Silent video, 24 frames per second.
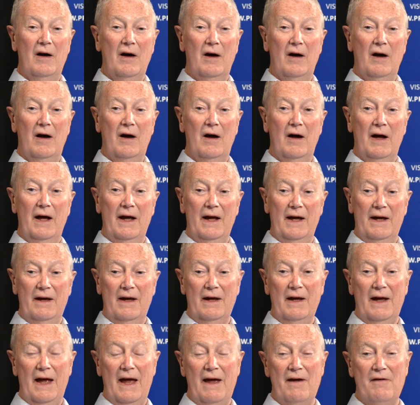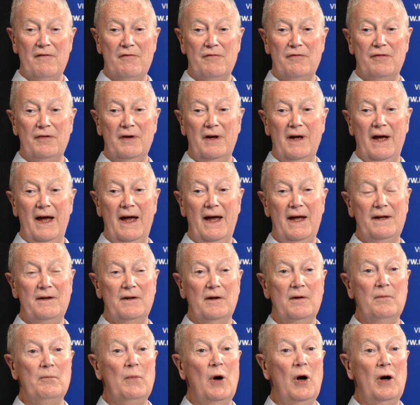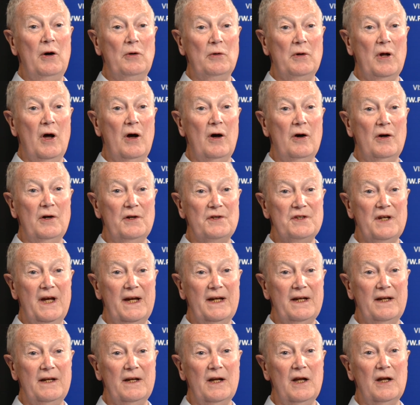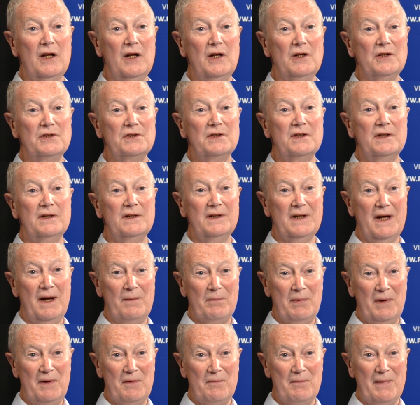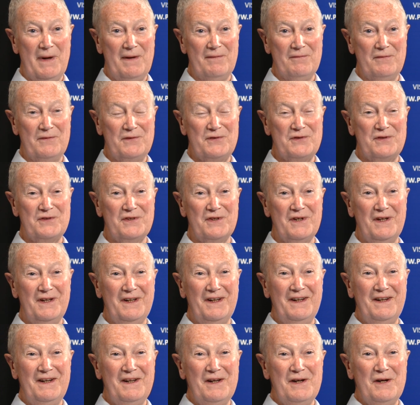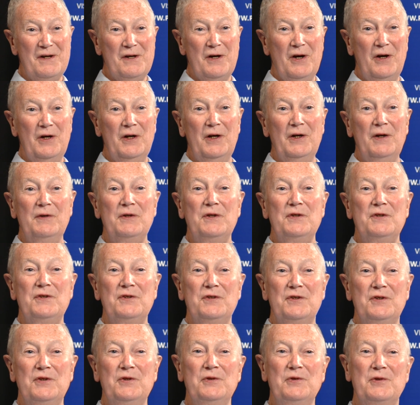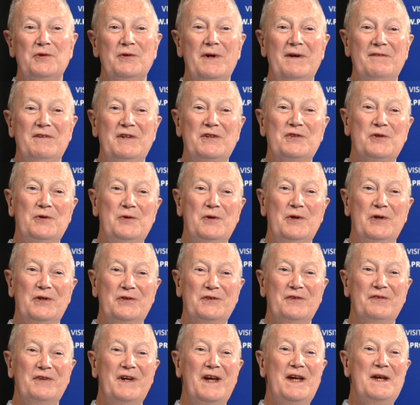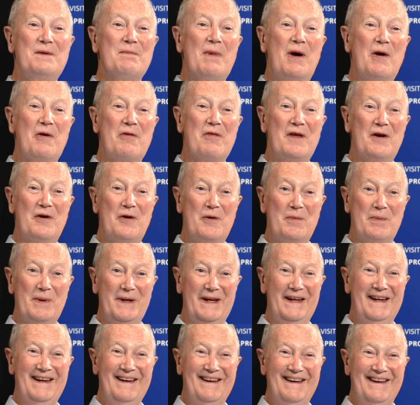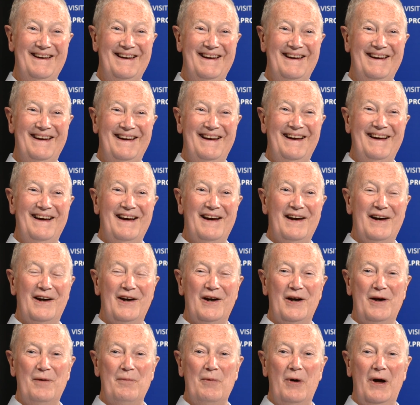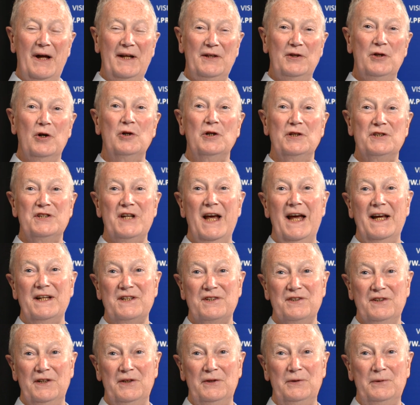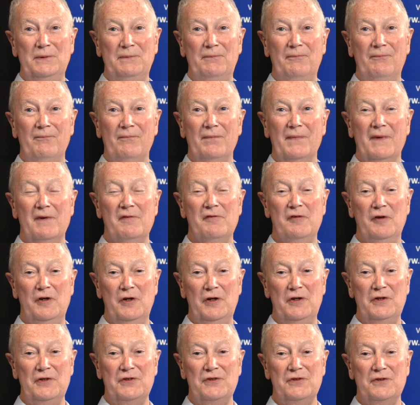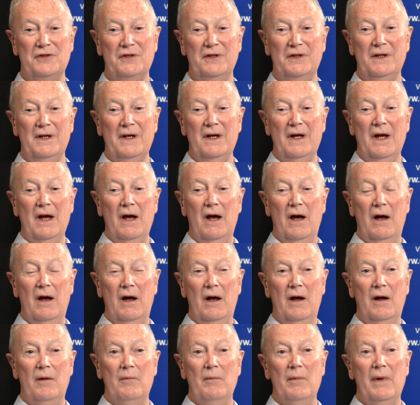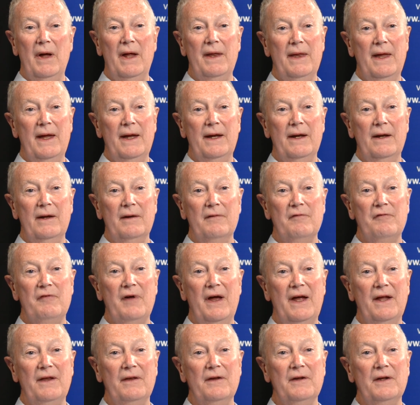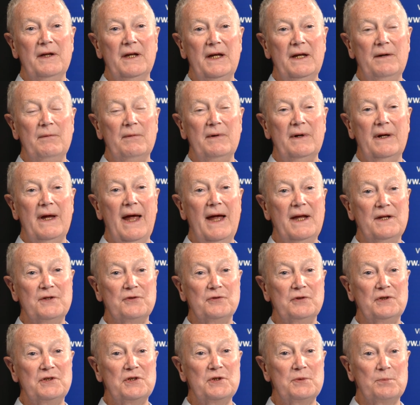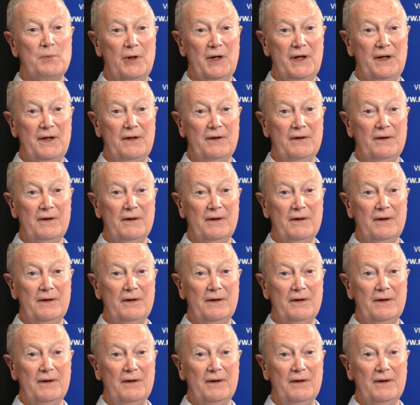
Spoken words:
I have had a mild heart attack in the last couple of months due to having 2 lots of chemotherapy. I had docetaxel first and then found that the cancer had spread